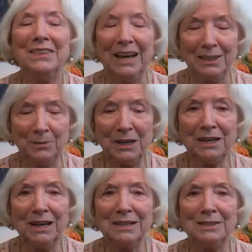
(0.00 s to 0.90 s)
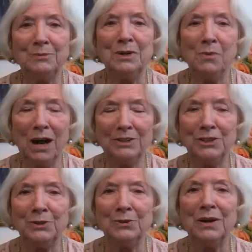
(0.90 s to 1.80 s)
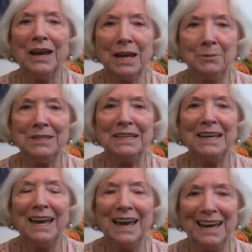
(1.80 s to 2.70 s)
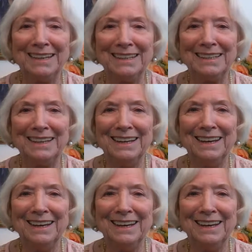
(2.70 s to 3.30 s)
that's because we want you empty-headed.